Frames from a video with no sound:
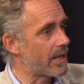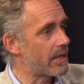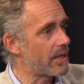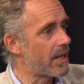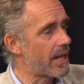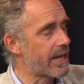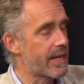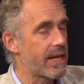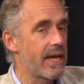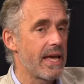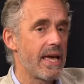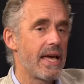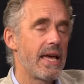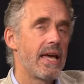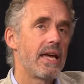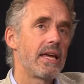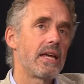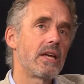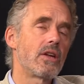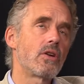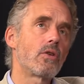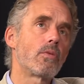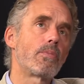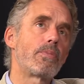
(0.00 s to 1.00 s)
And like,
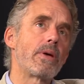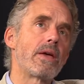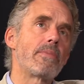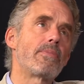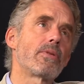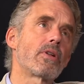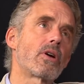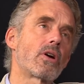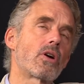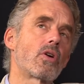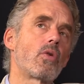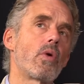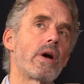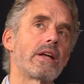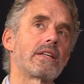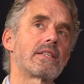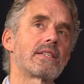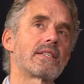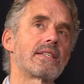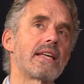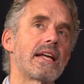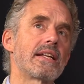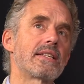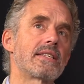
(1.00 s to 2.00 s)
you know, people are
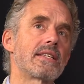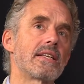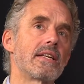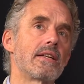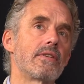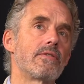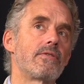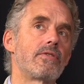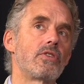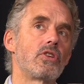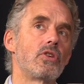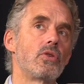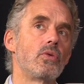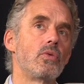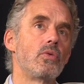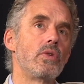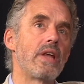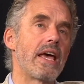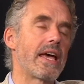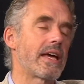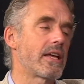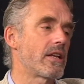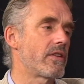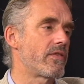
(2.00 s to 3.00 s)
quite sensitive to
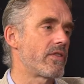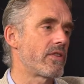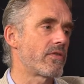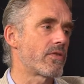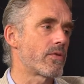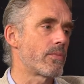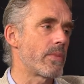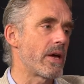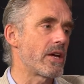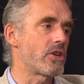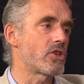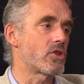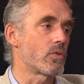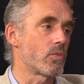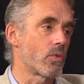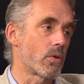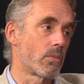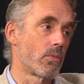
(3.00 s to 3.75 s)
negative information.